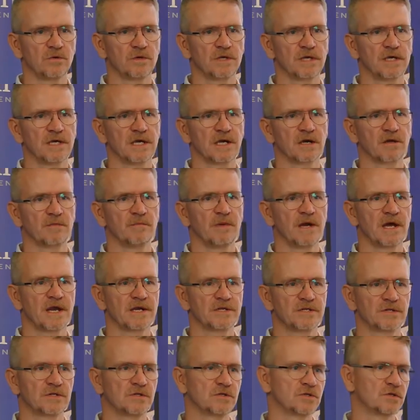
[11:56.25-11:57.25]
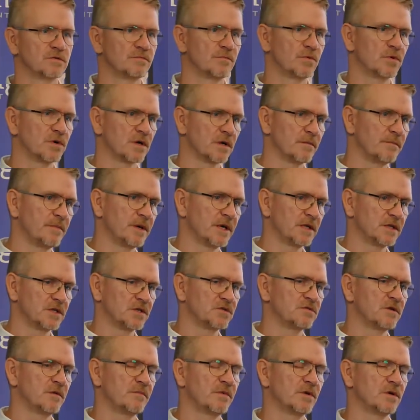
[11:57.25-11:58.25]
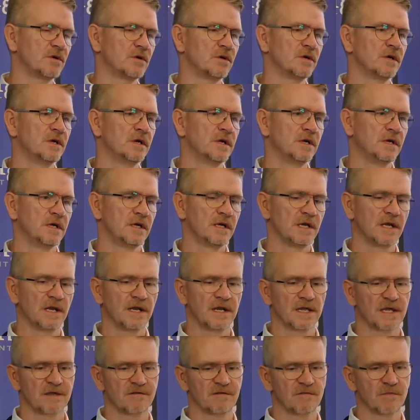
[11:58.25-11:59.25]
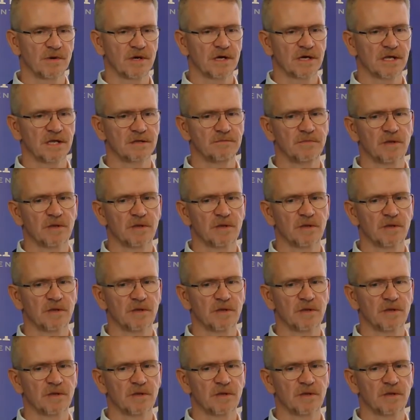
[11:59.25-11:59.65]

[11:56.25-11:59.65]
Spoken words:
key account manager to support a big distributor in any given market,